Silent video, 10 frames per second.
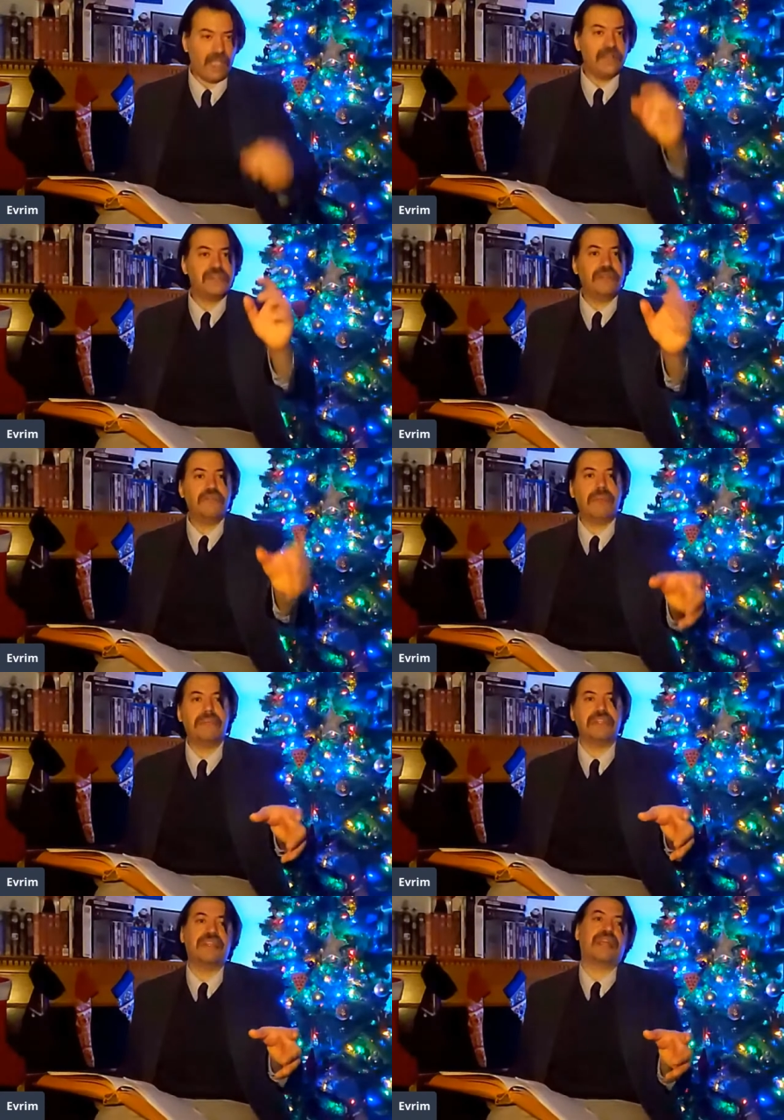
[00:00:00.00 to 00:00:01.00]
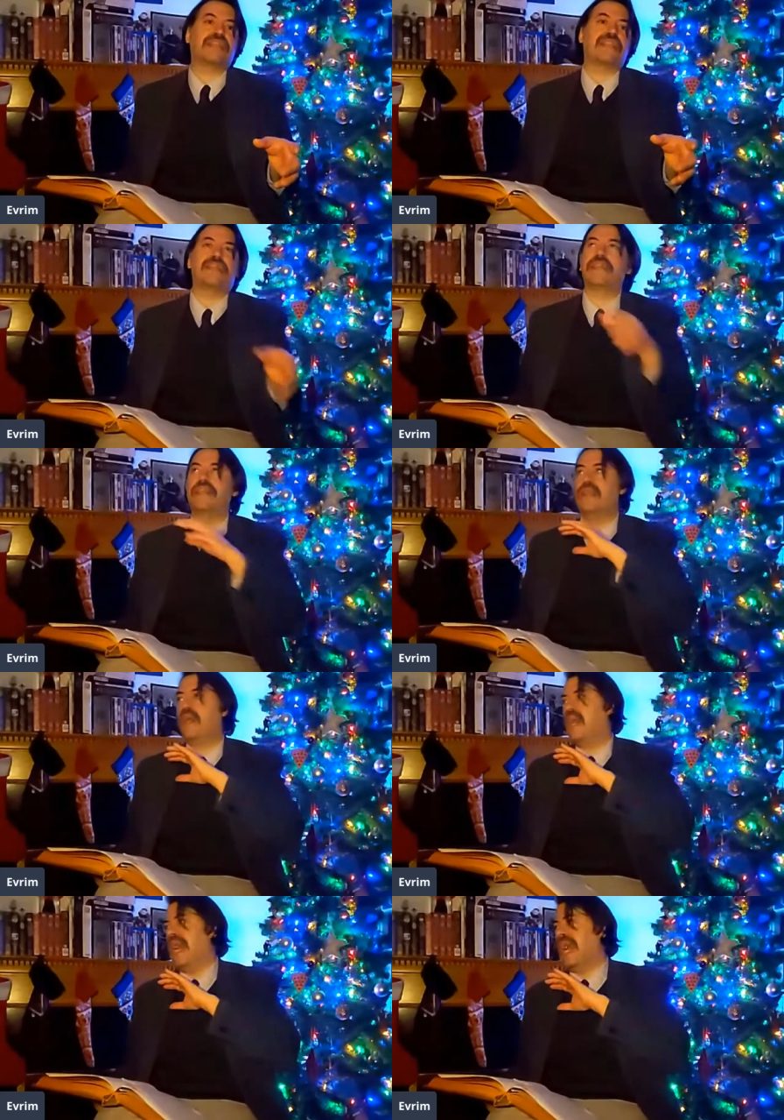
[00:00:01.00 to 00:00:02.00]
I still remember the night clearly,
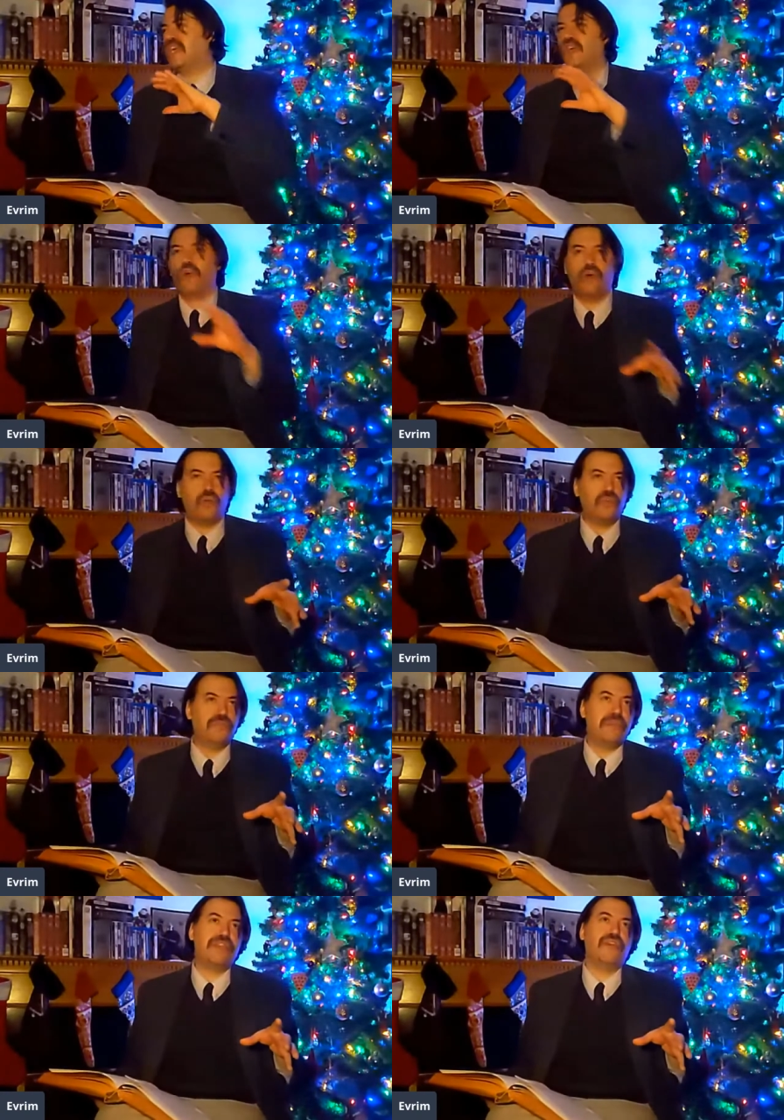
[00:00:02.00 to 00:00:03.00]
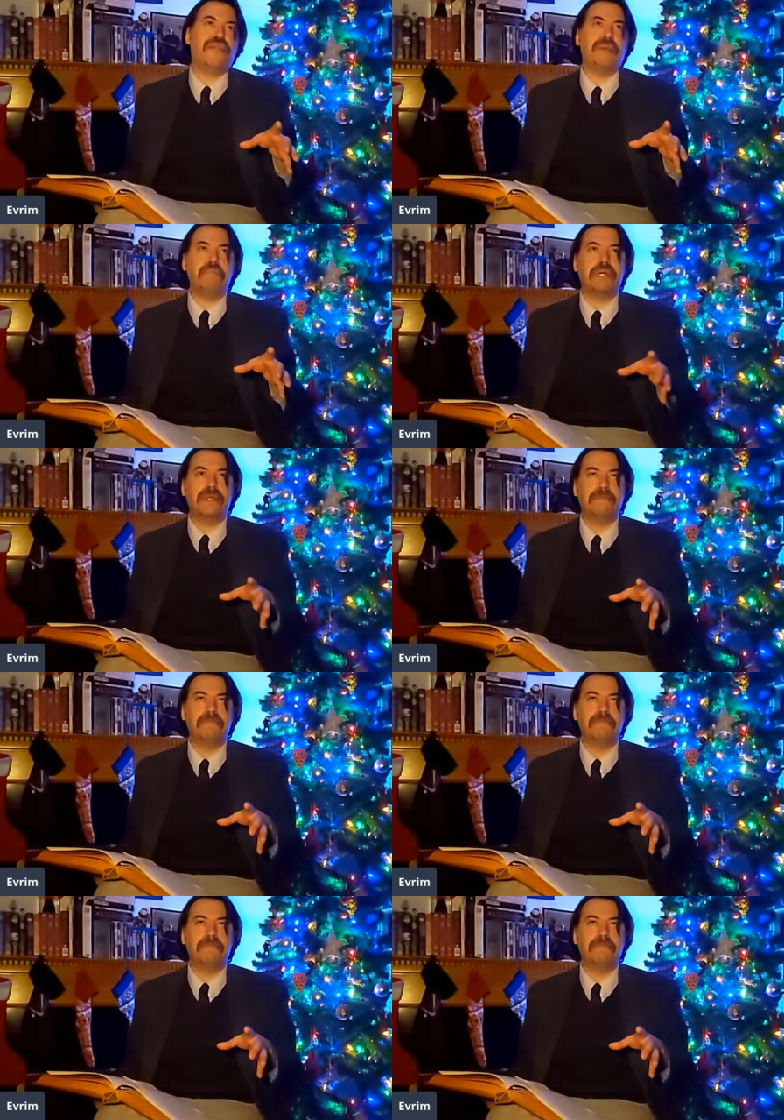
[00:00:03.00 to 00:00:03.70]
a cold mid-November.